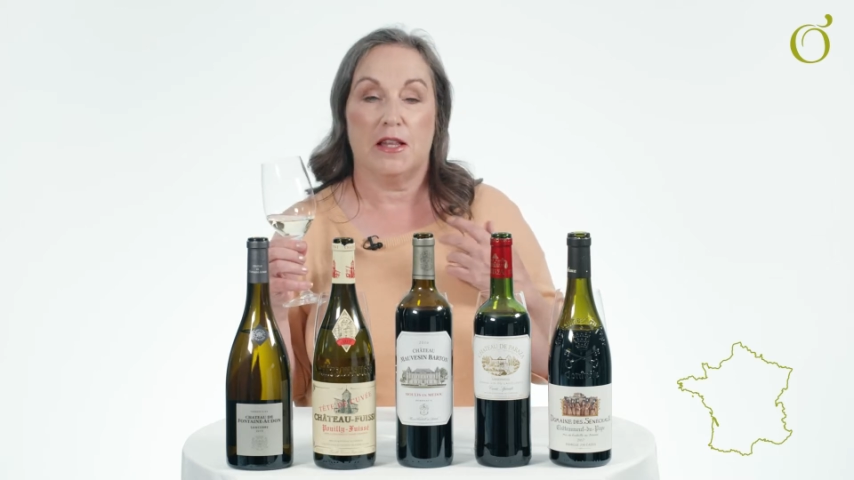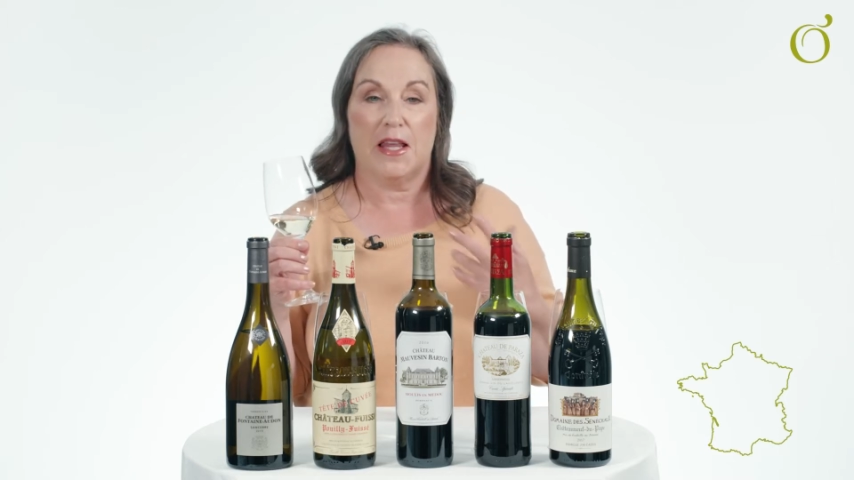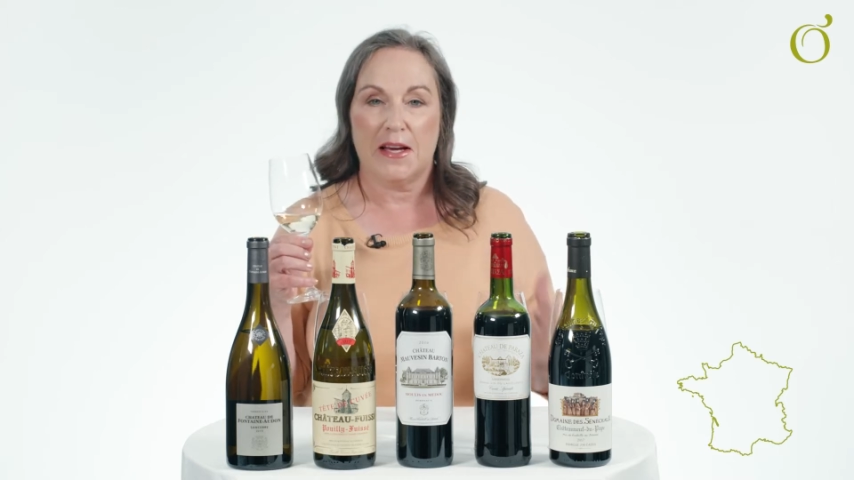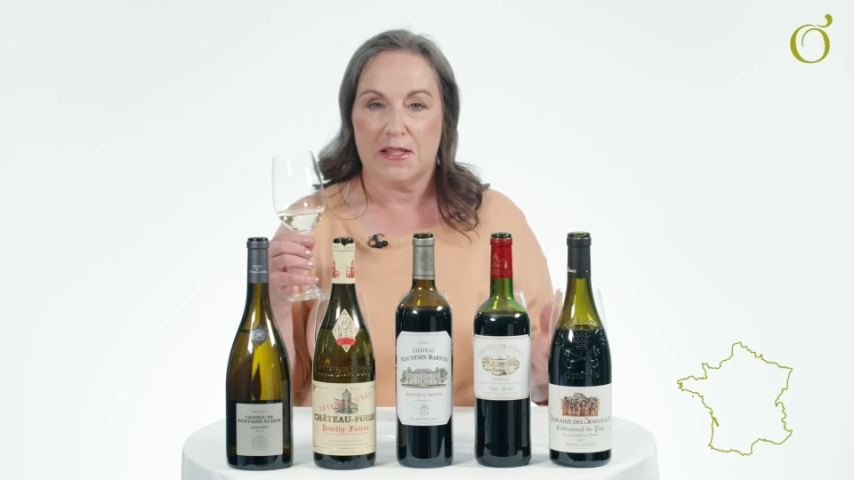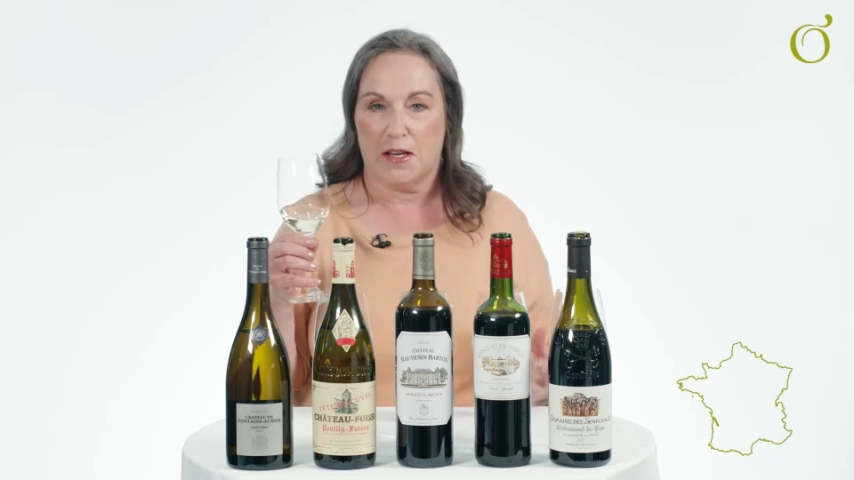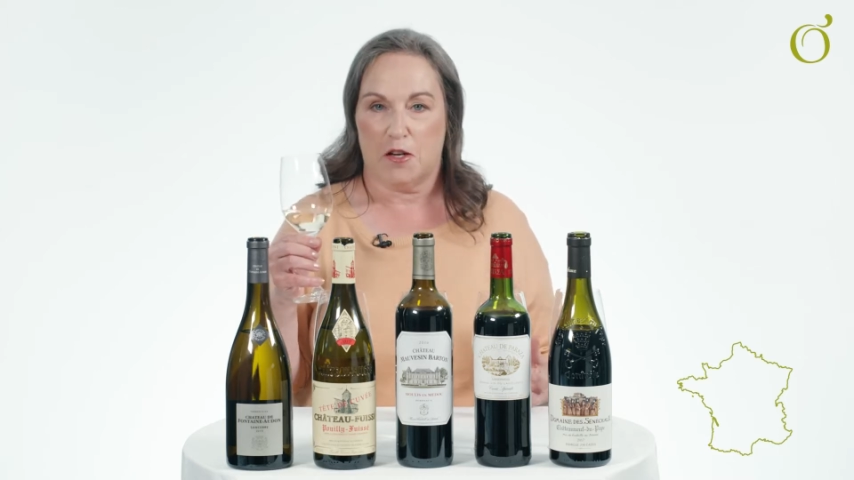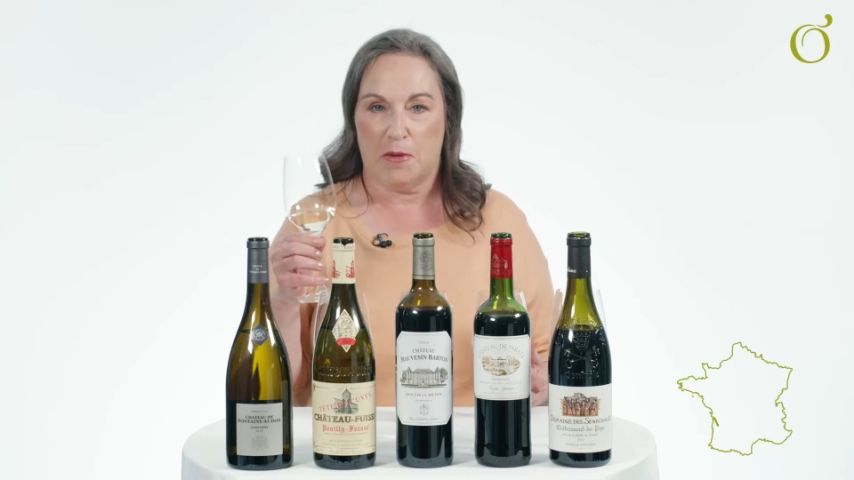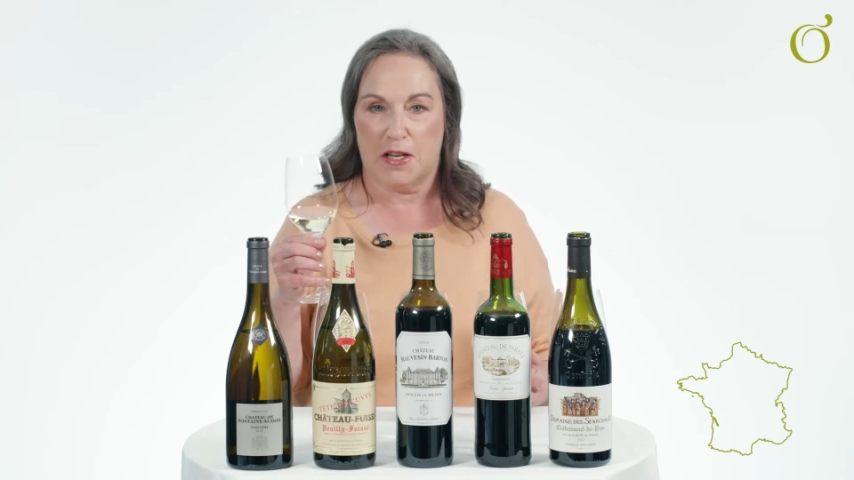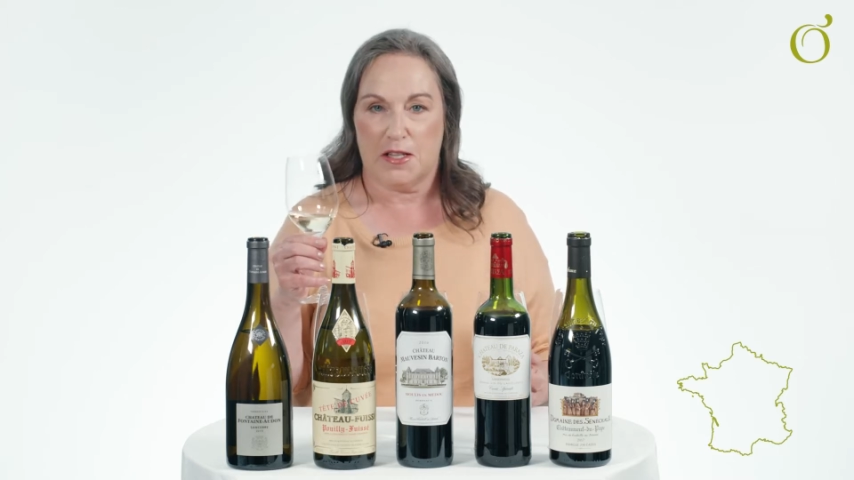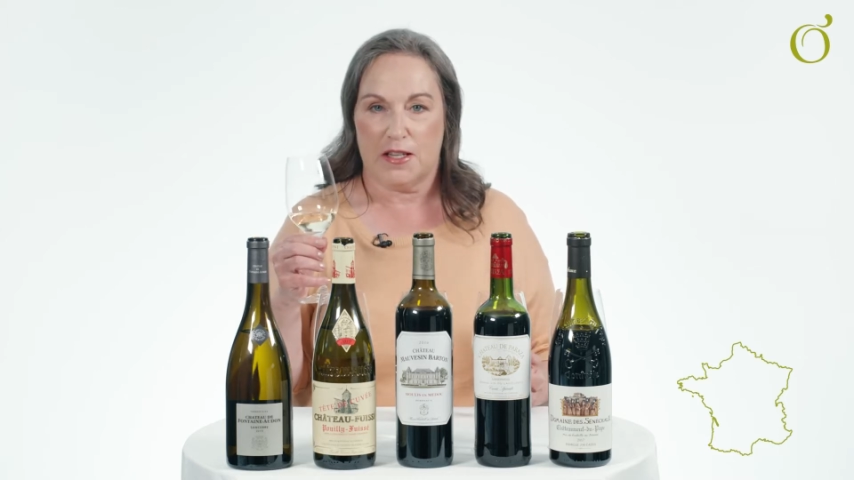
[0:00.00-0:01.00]
less
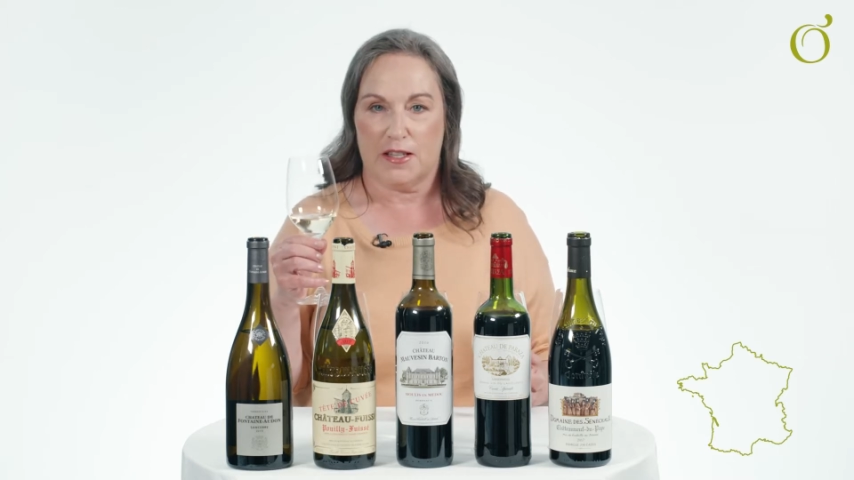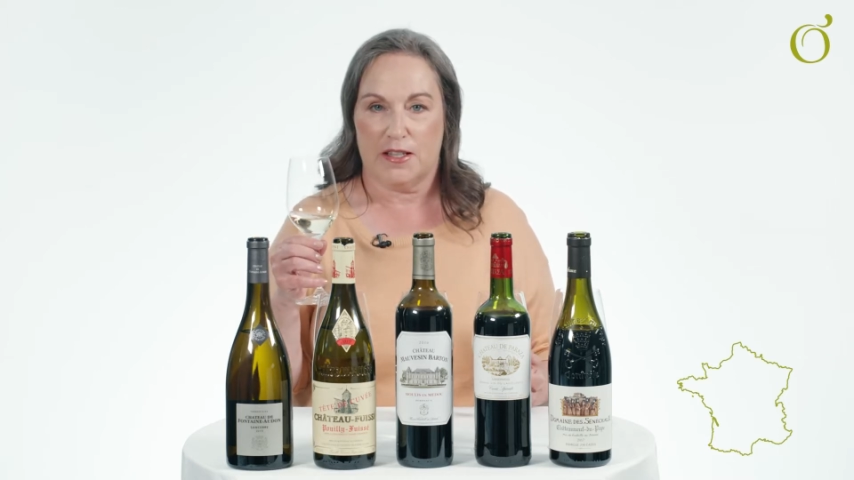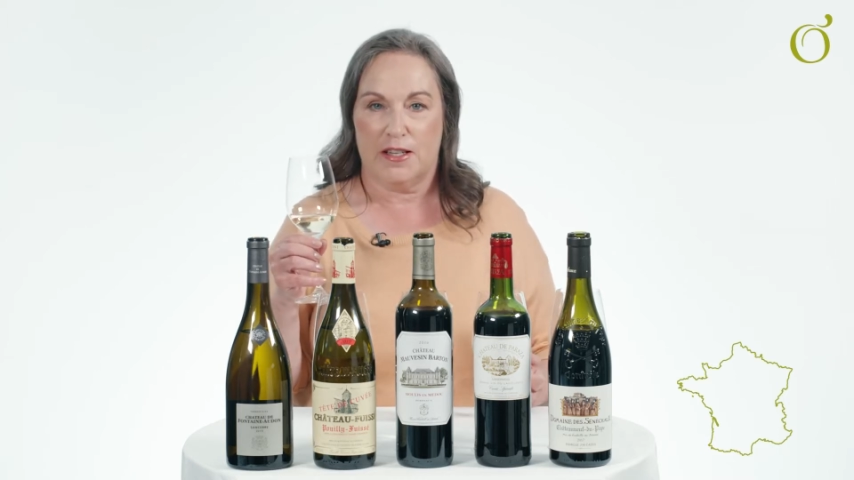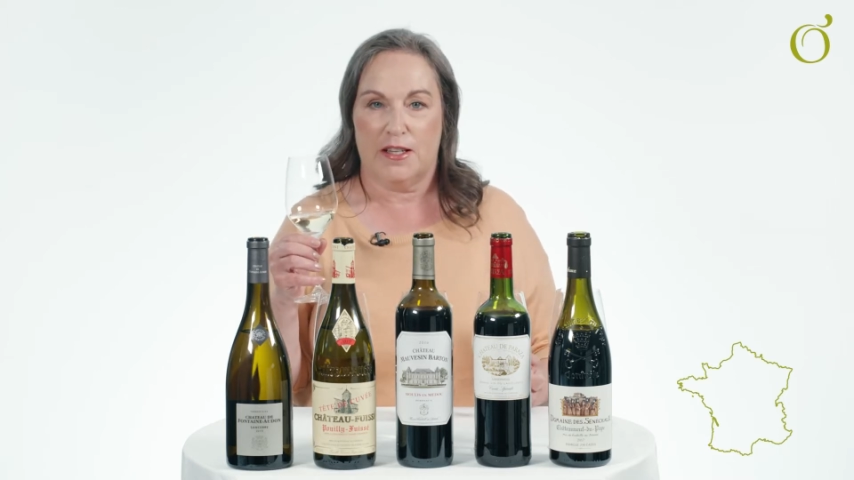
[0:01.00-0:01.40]
aromatic,